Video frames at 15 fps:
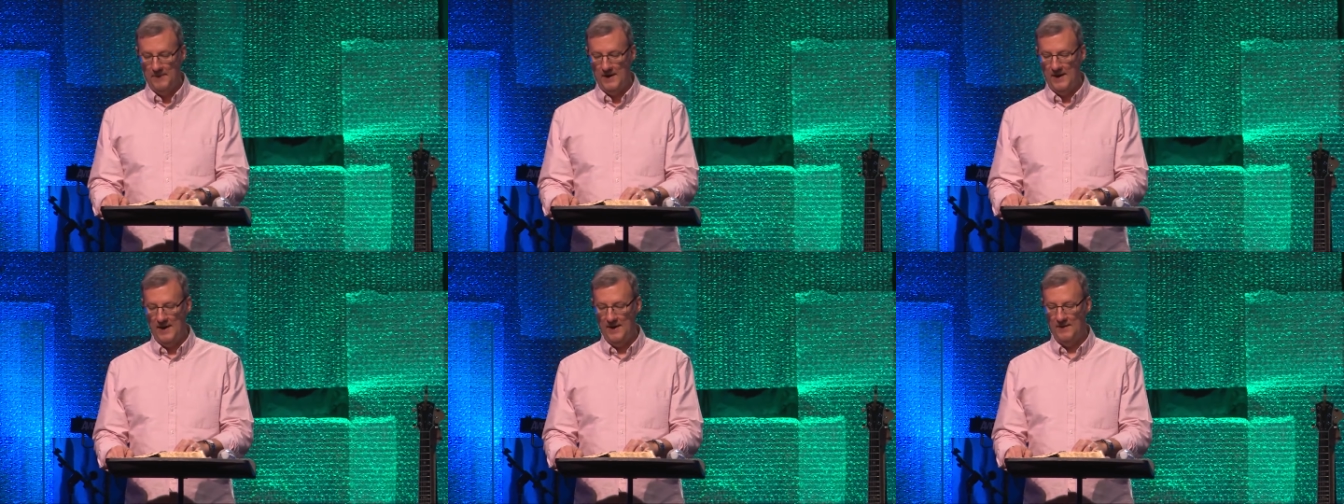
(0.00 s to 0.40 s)

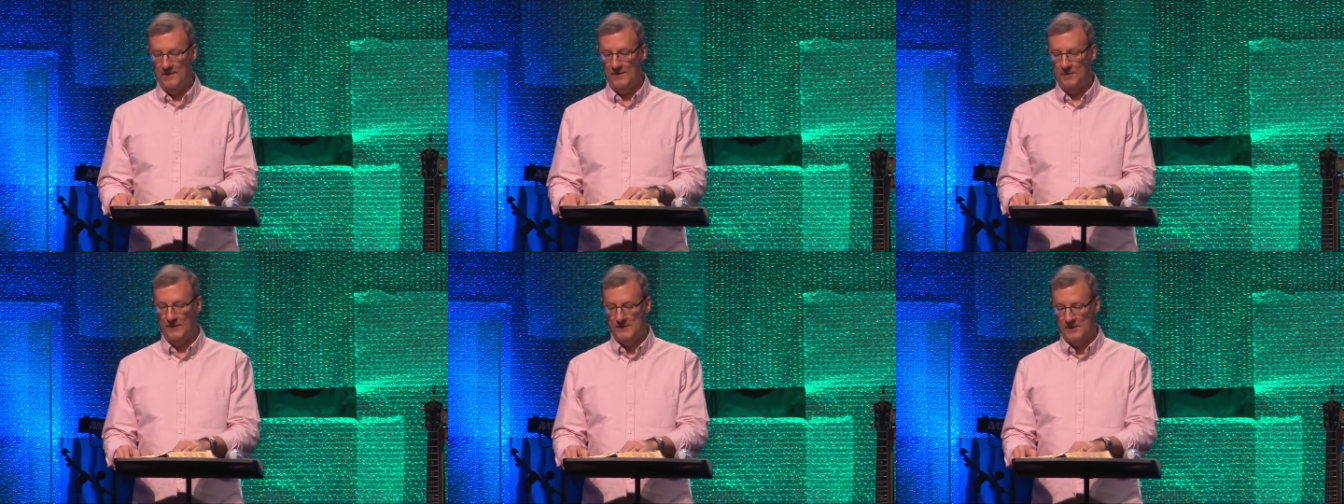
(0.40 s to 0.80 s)
And
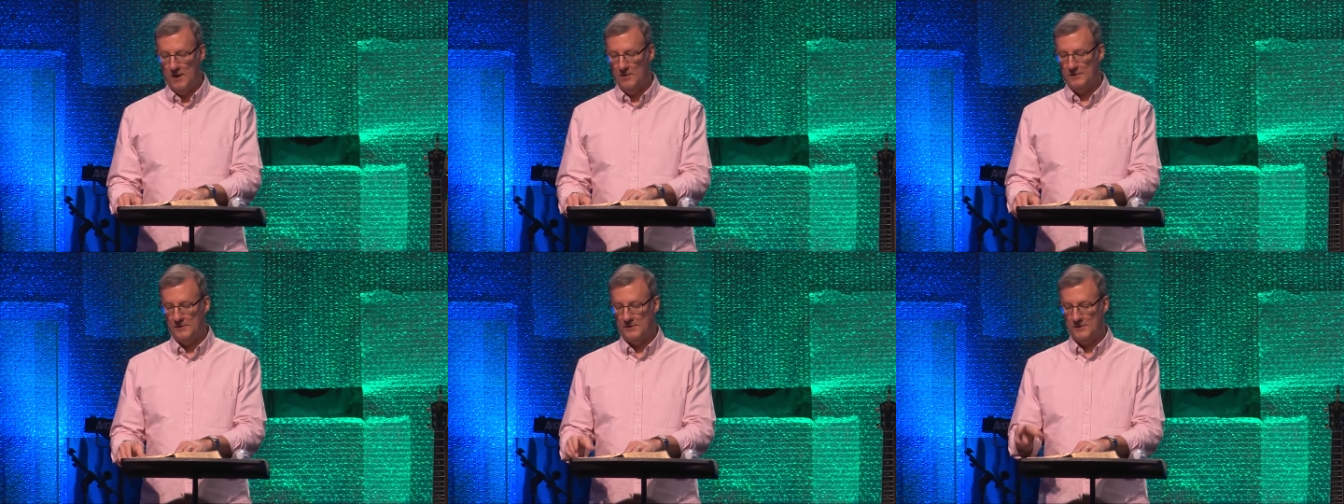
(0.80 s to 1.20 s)
the
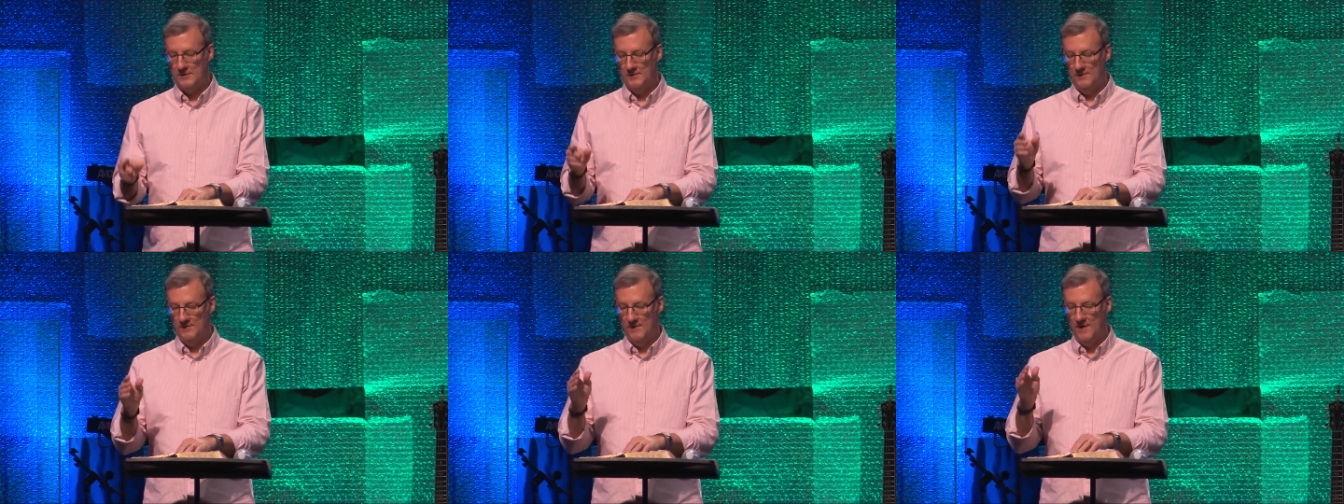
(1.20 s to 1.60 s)
results
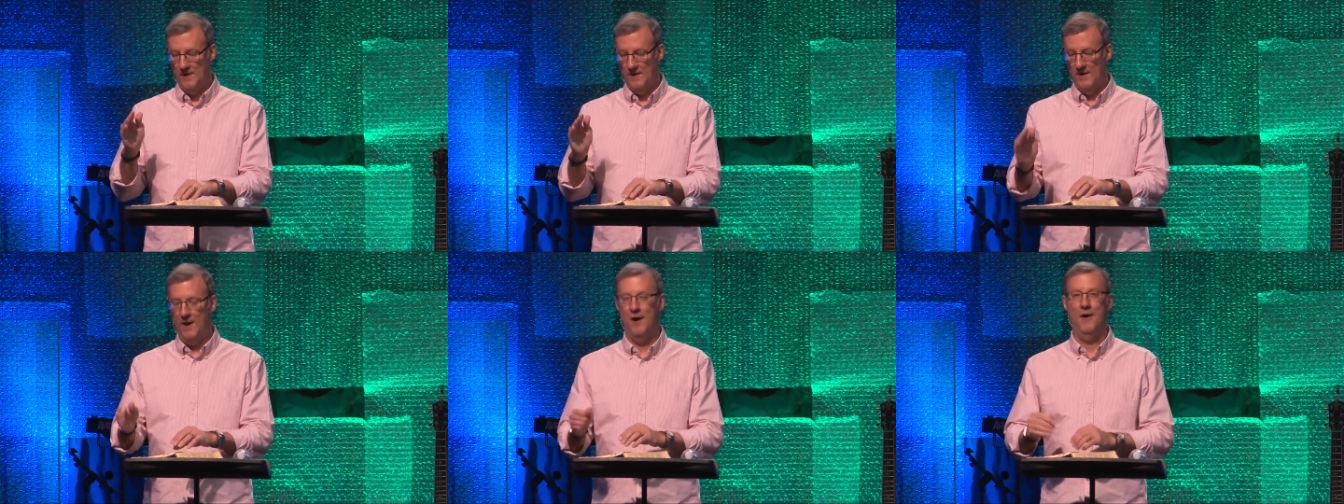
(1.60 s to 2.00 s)

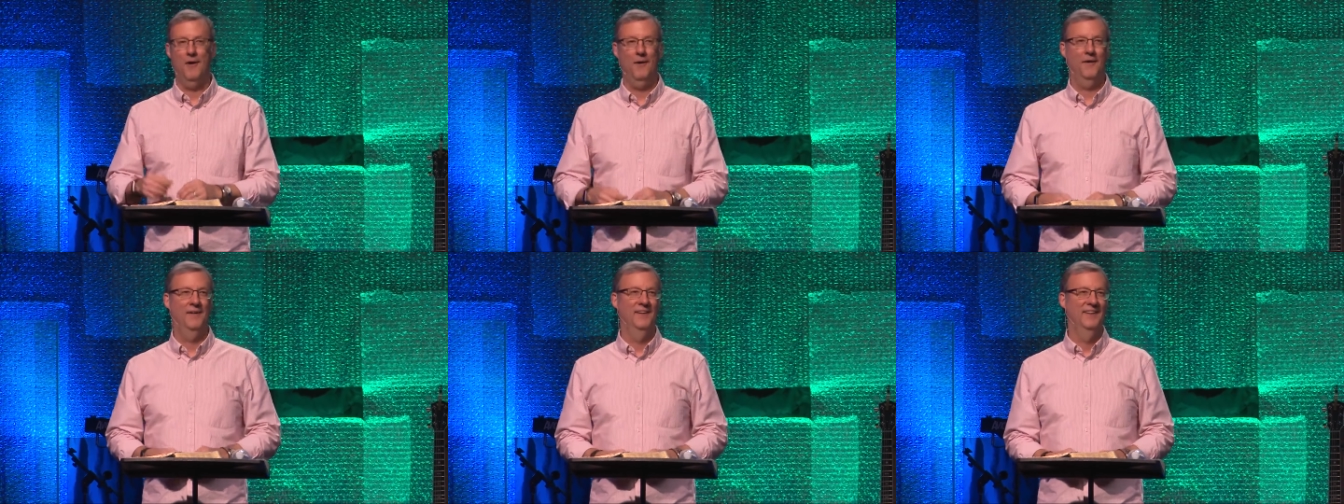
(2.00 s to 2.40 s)

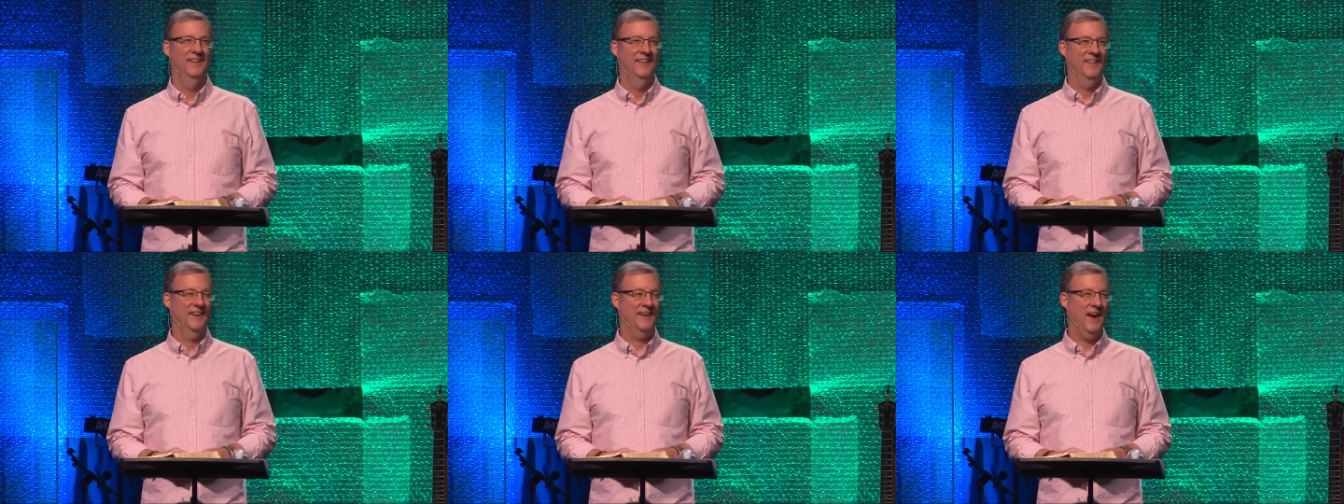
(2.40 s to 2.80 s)
are
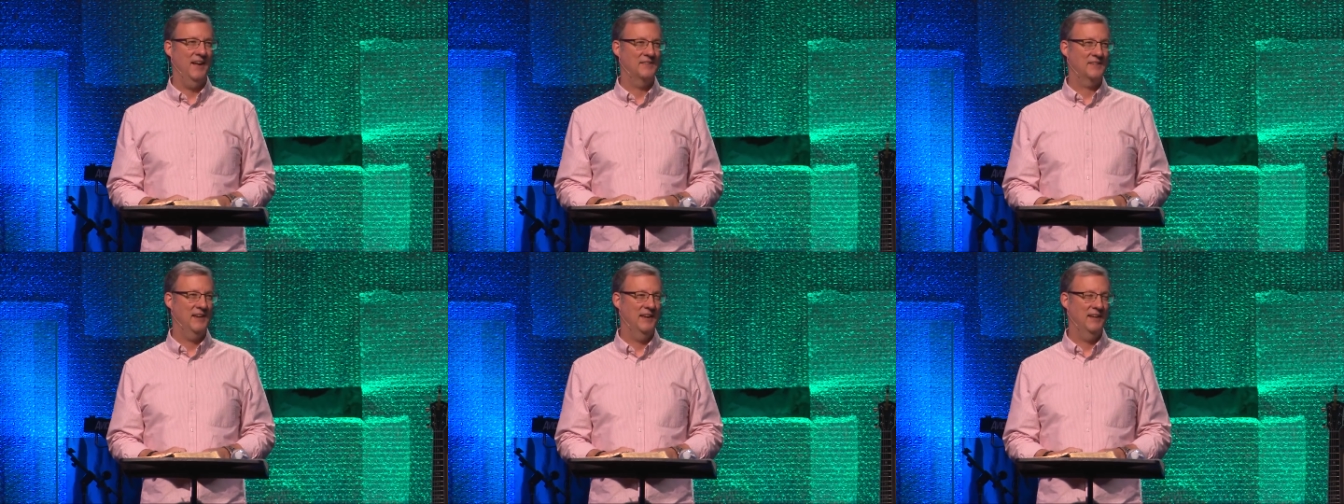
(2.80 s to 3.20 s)
that
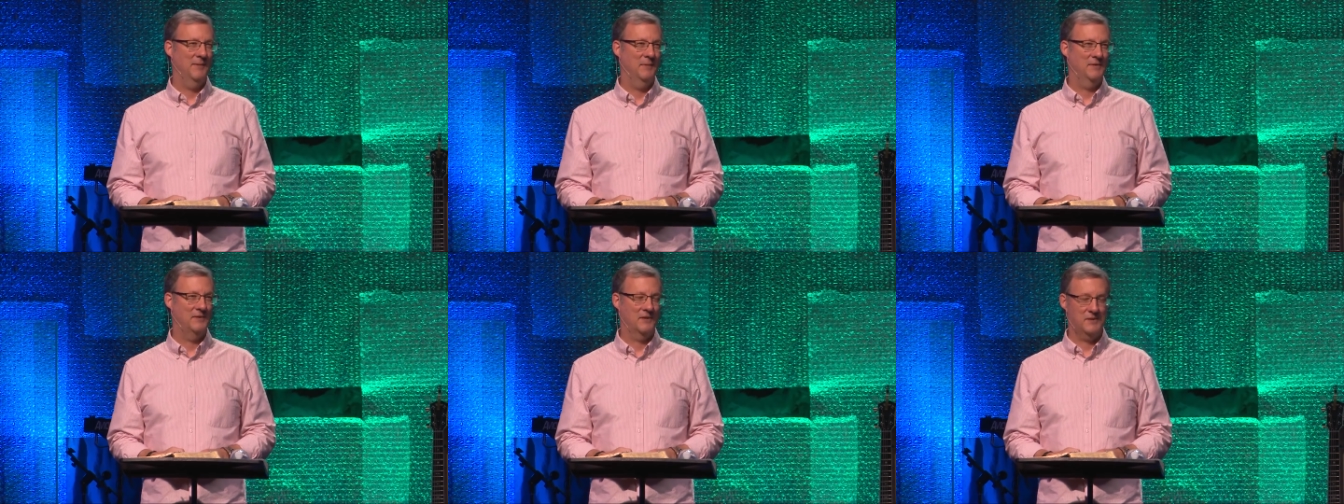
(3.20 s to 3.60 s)
God's
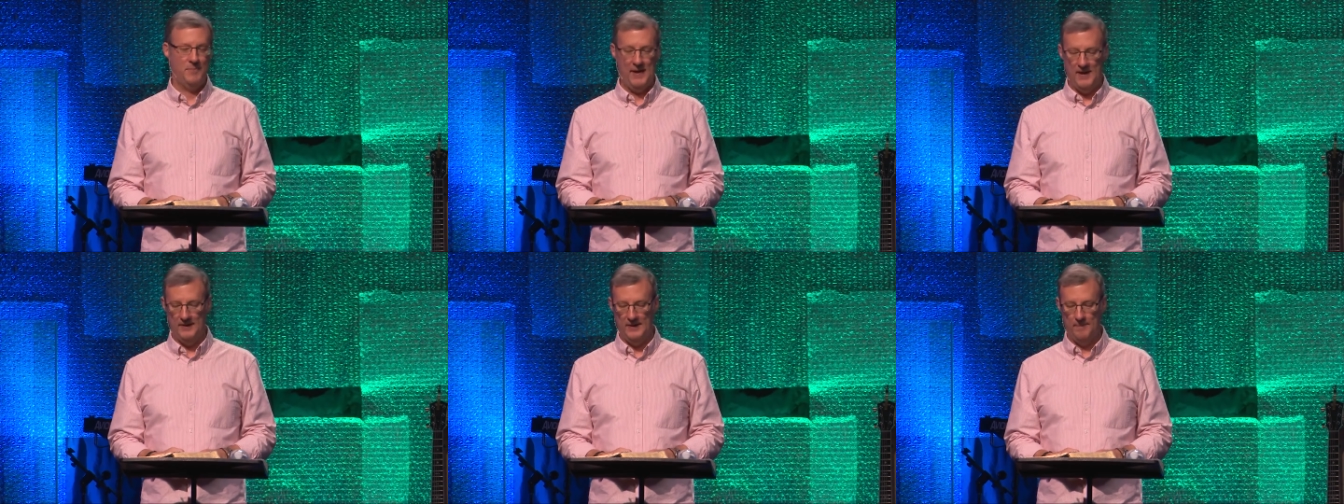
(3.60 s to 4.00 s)
kingdom is
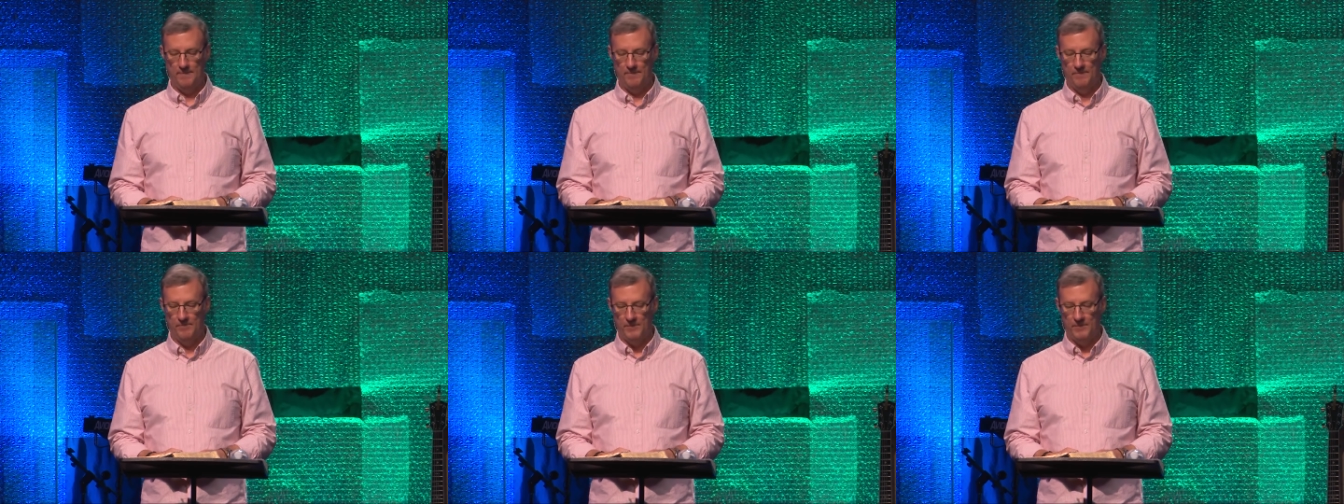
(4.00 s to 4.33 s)
expanding.